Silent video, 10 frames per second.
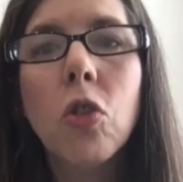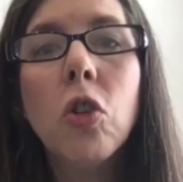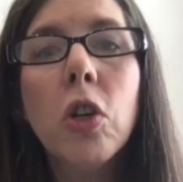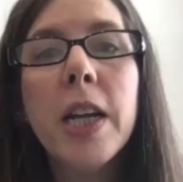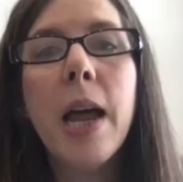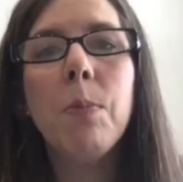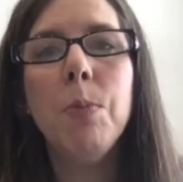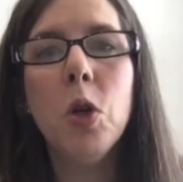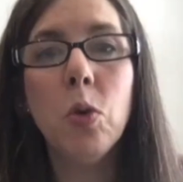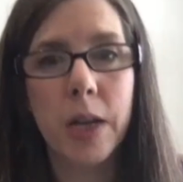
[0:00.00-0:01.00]
looking at
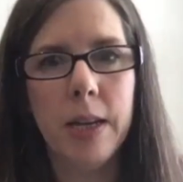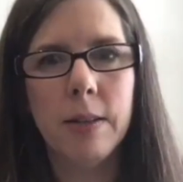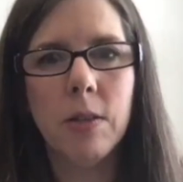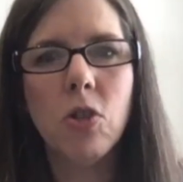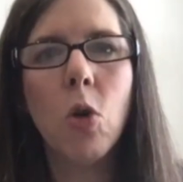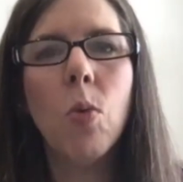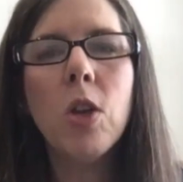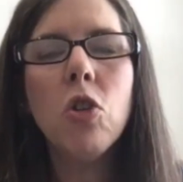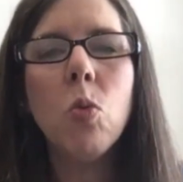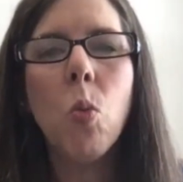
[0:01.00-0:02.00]
mucus. So
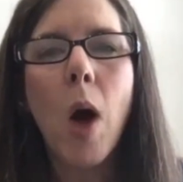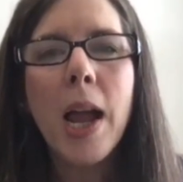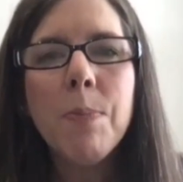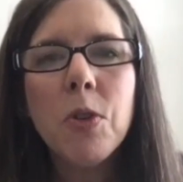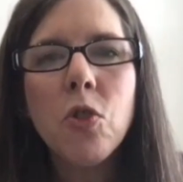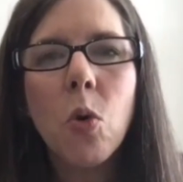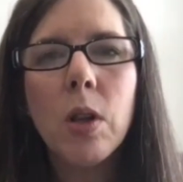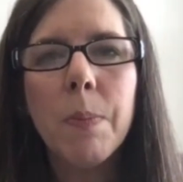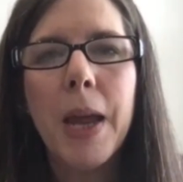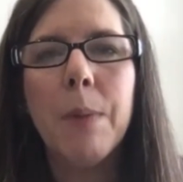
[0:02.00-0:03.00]
when you wipe the
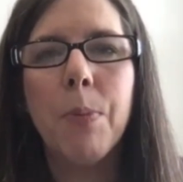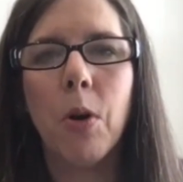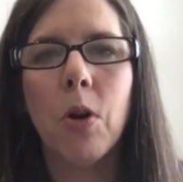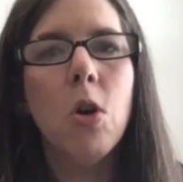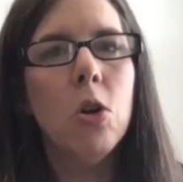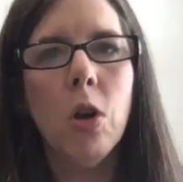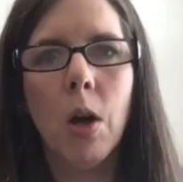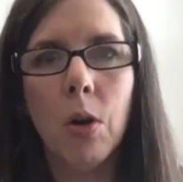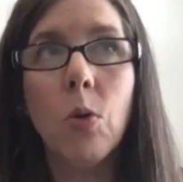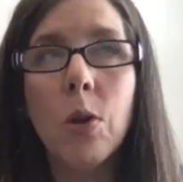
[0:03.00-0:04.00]
toilet paper,
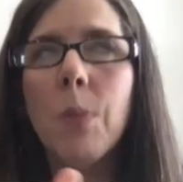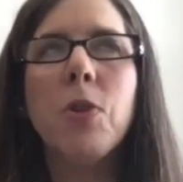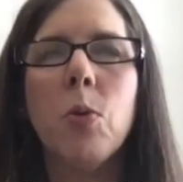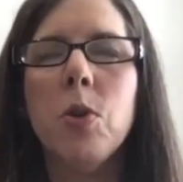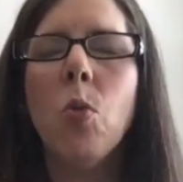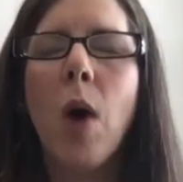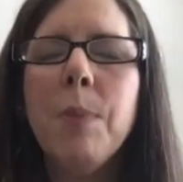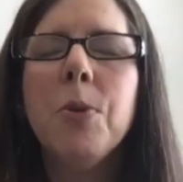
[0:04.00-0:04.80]
when you wipe